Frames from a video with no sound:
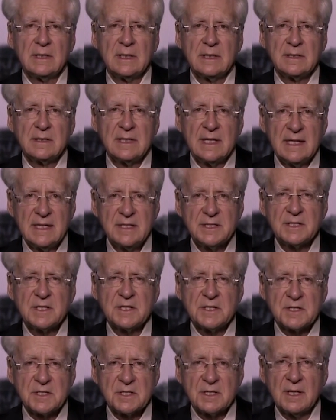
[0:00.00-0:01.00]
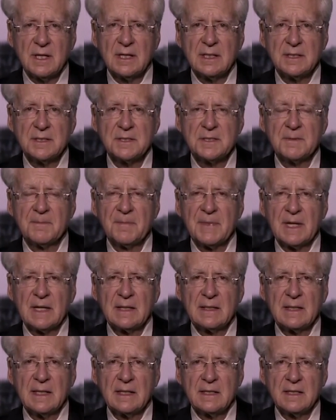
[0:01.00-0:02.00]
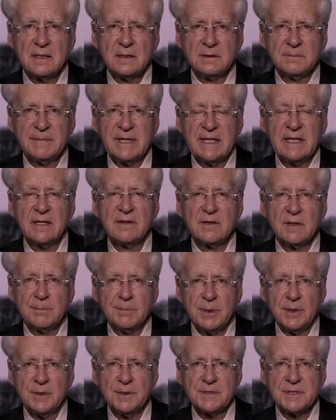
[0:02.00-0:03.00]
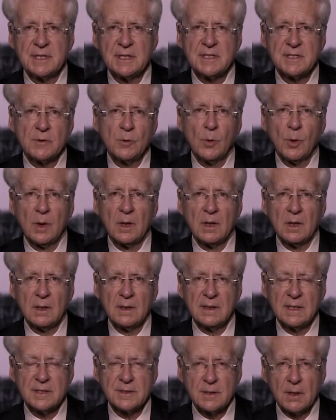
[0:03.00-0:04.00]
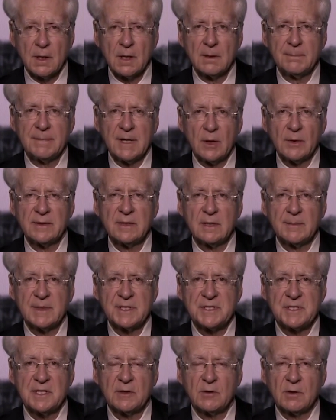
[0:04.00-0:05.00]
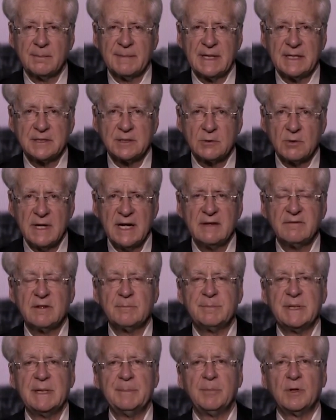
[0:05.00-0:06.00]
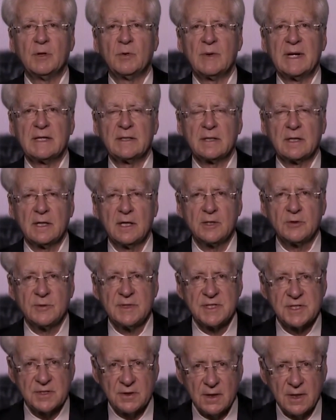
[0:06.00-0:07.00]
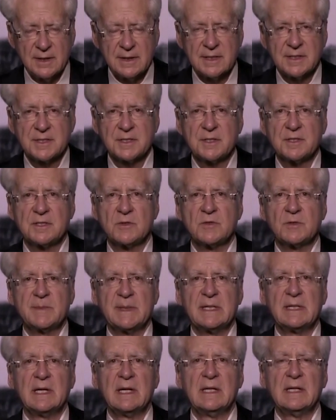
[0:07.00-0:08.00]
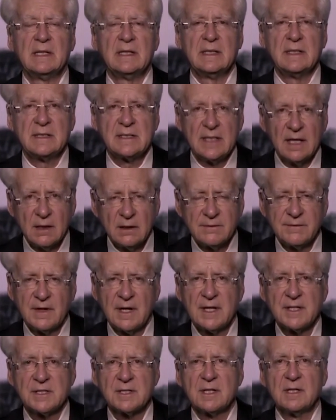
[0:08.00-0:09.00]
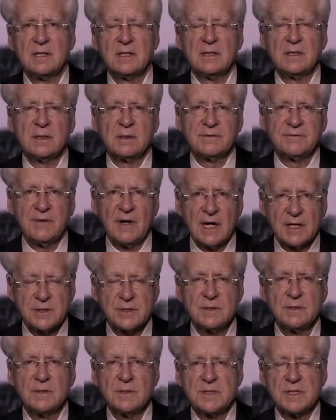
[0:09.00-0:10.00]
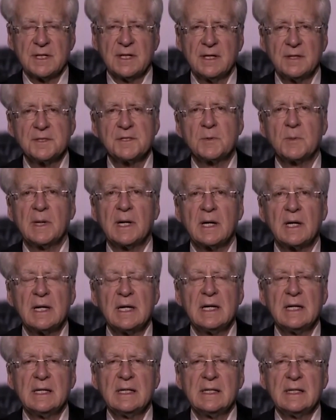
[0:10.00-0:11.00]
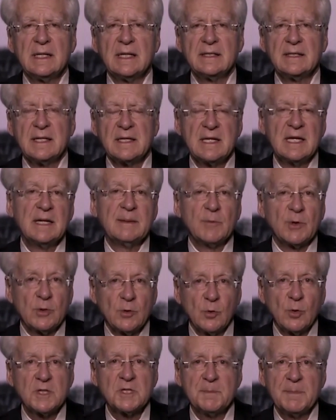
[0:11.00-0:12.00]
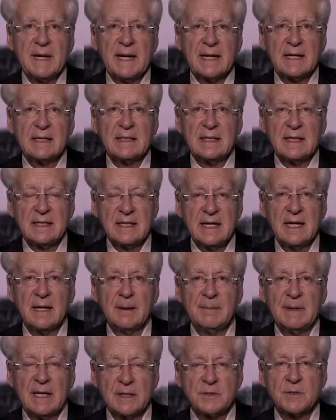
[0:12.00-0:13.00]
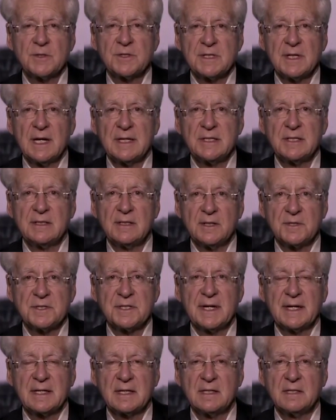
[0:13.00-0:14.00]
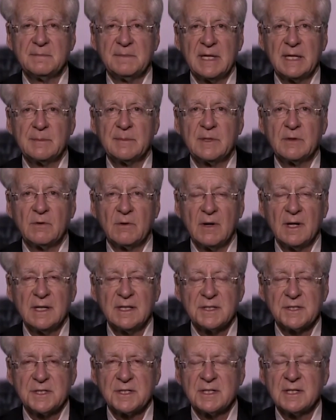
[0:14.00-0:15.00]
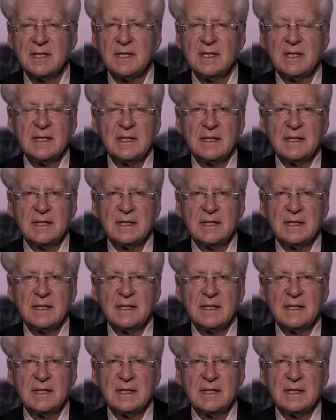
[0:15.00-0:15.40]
They tased his sons. They killed many of the bulls in his herd, buried them in a secret mass grave. And people around the country saw this because it was being televised on Fox News and elsewhere. And they came on horseback, and they came exercising their Second Amendment rights.